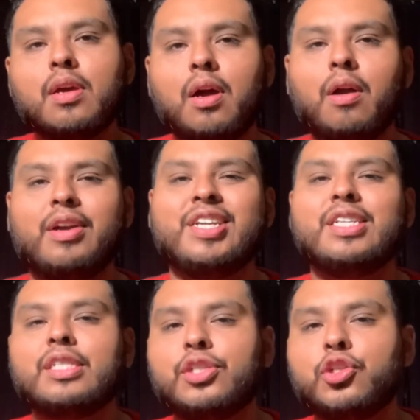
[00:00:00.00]
Alright,
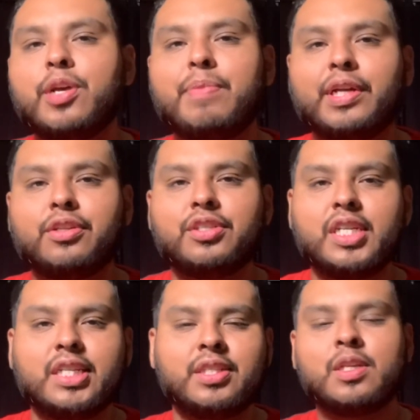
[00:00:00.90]
Chet Baker
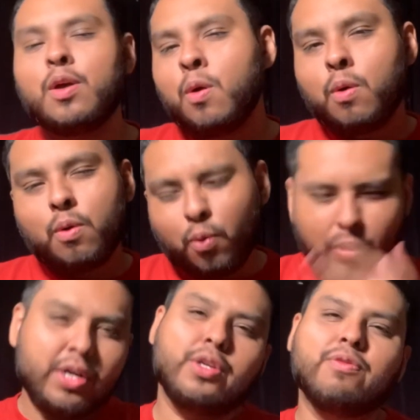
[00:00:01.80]
sings.
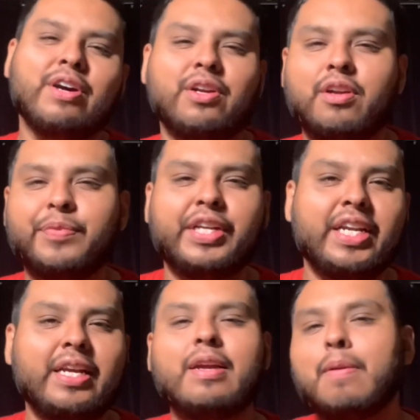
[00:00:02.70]
What a do vinyl
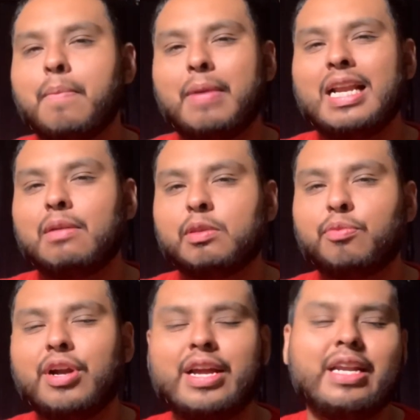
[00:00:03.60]
community. My name is
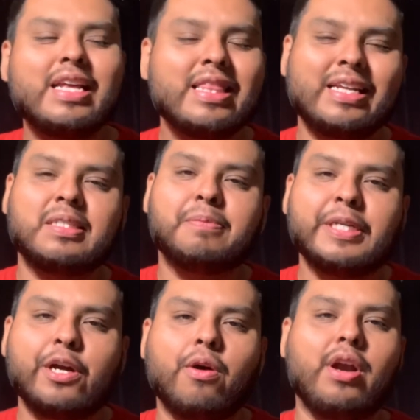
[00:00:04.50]
Brian, that's
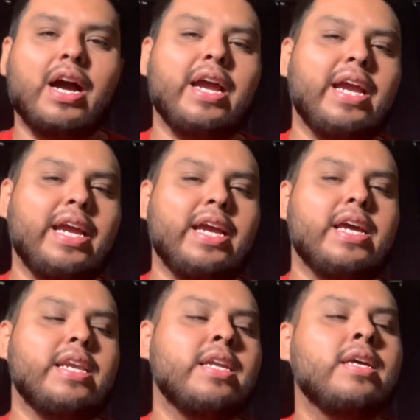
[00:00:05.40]

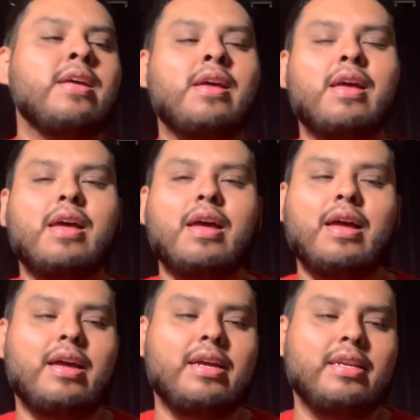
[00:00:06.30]
Brian,
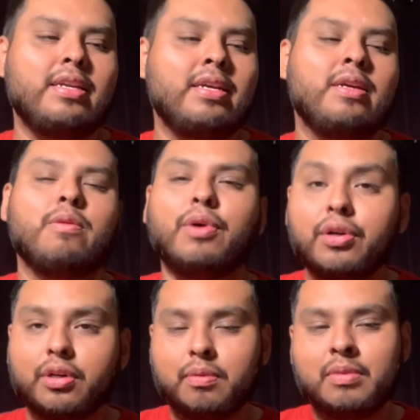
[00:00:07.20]
and
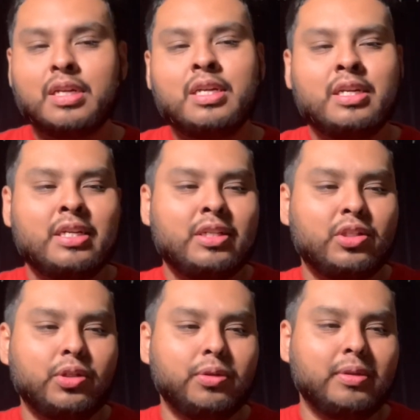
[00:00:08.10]
welcome
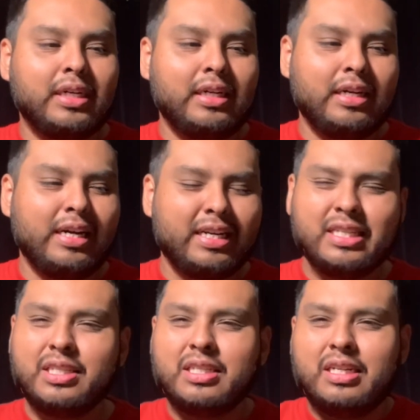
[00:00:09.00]
to, I
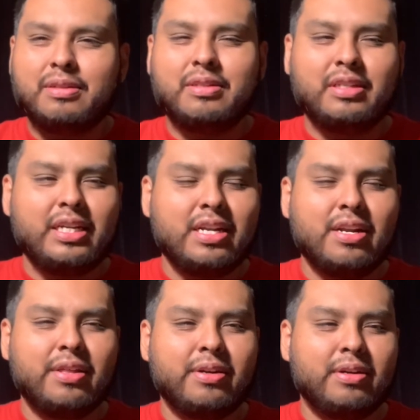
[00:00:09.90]
guess I would say,
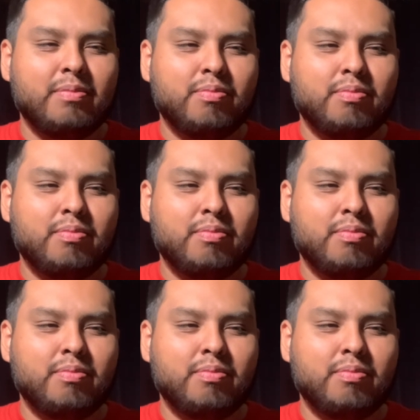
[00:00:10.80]
another